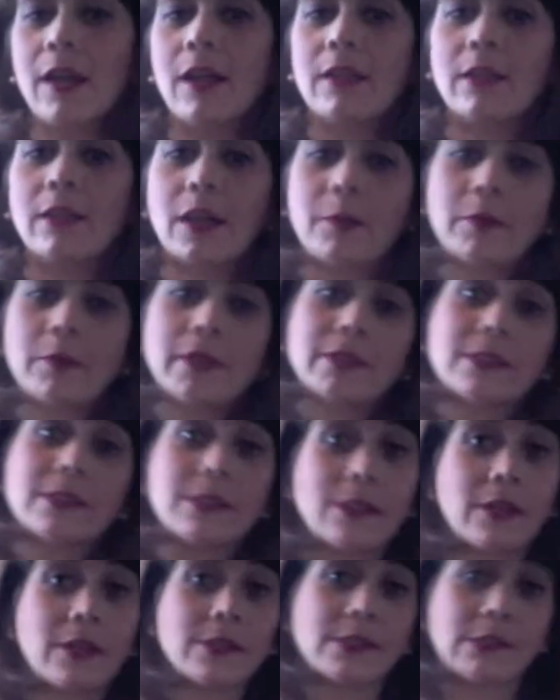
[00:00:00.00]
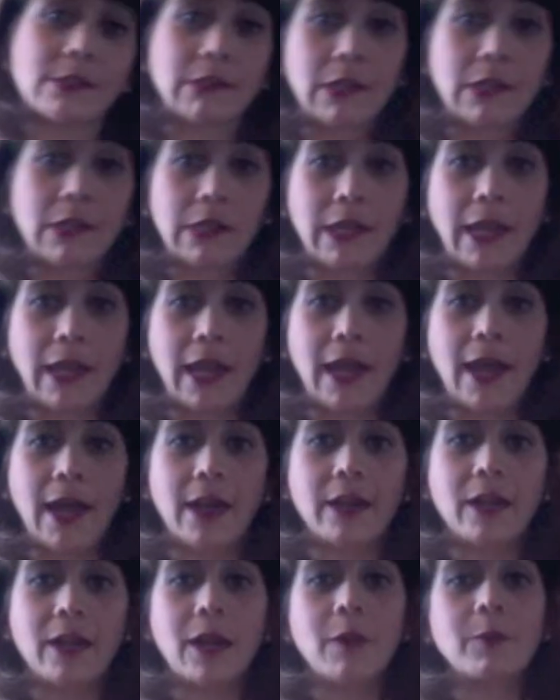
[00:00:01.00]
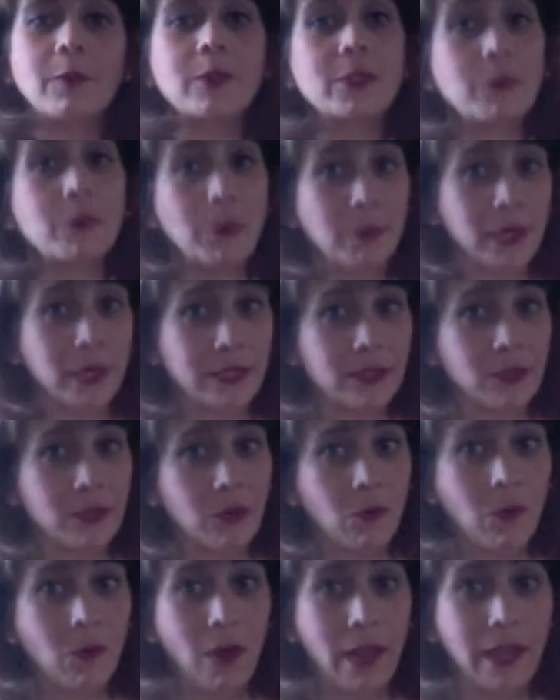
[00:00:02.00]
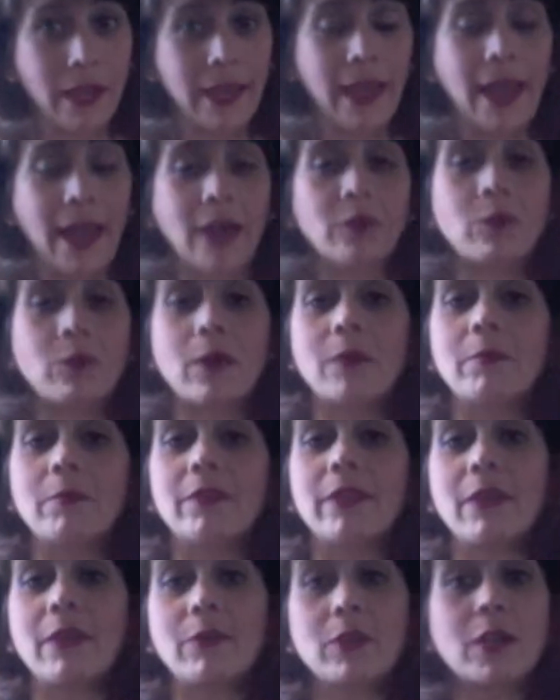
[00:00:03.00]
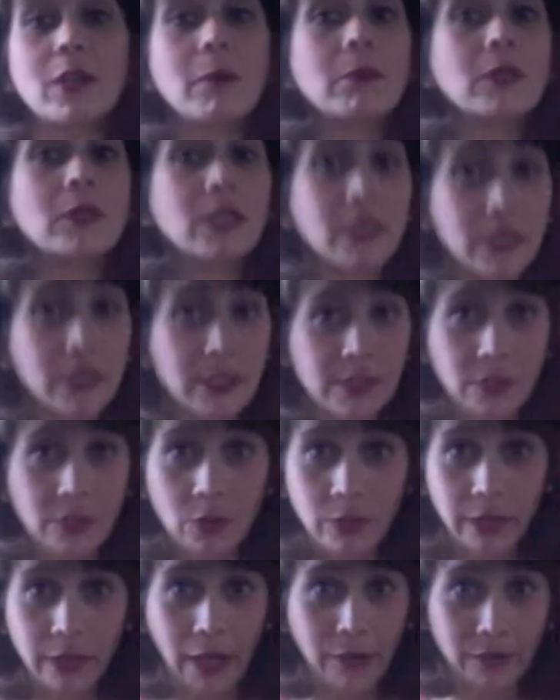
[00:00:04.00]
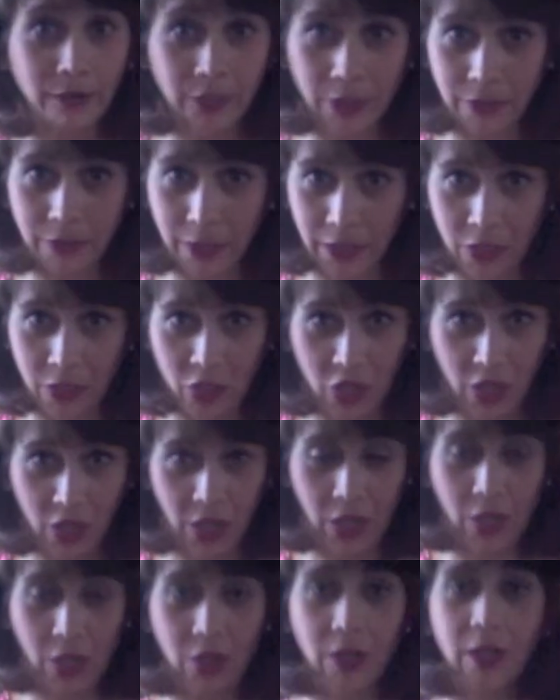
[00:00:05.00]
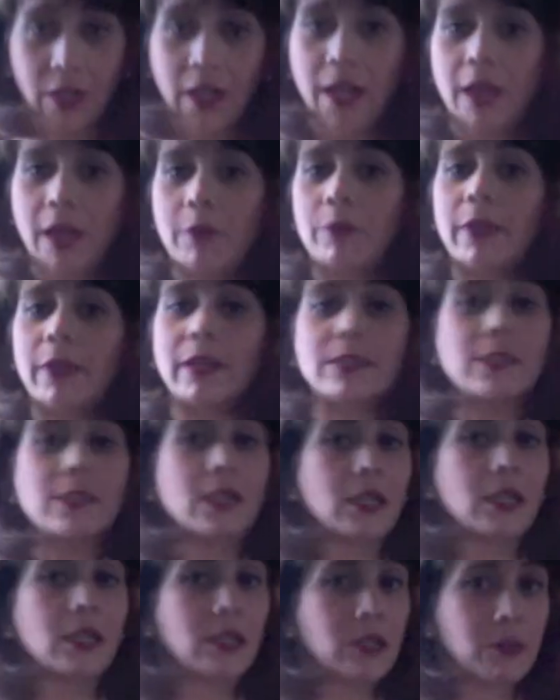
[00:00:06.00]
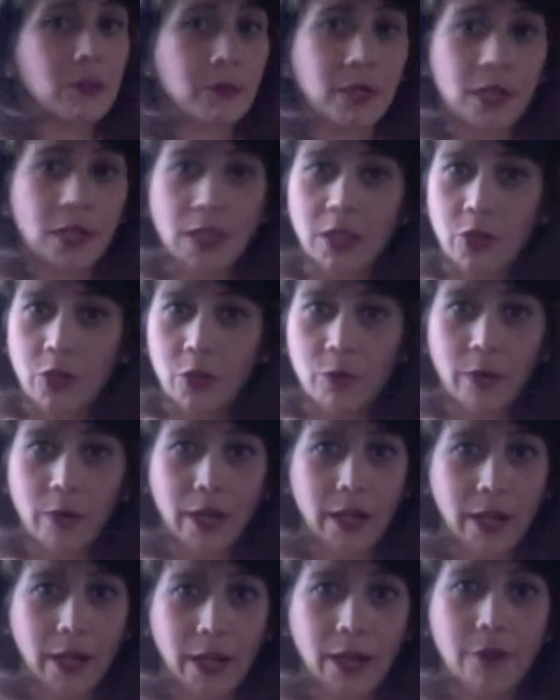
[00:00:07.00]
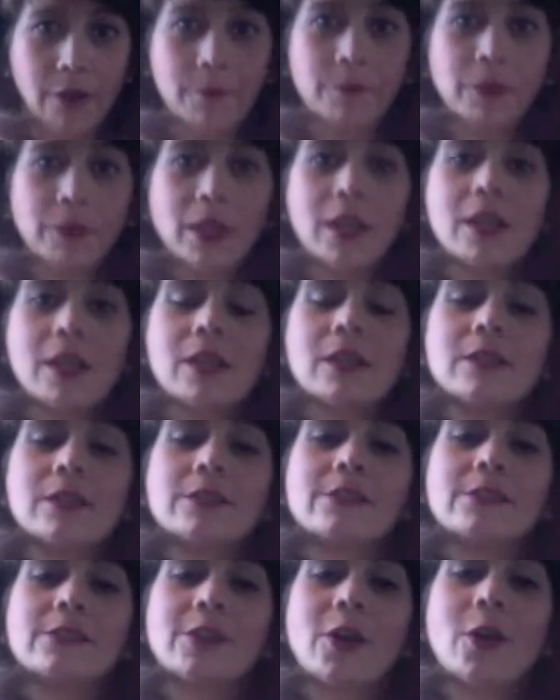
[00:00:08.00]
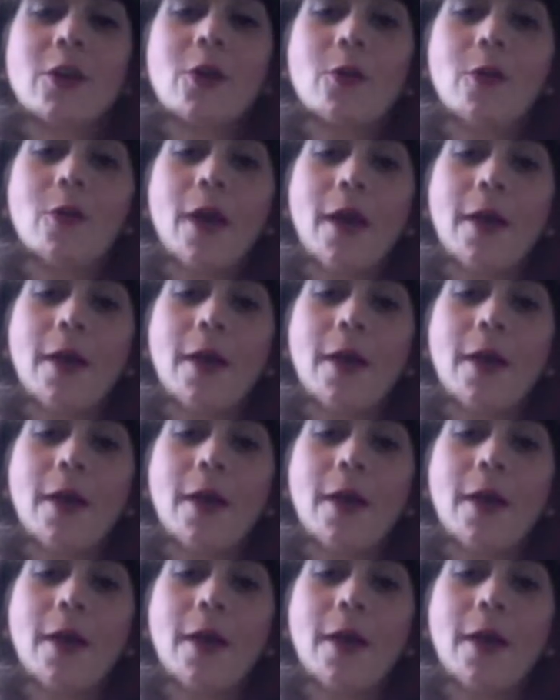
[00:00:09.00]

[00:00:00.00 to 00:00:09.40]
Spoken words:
a lot of places in Australia had them. This one place in Hawaii had one, but they were completely sold out until next year. That's not going to do me any good right now. So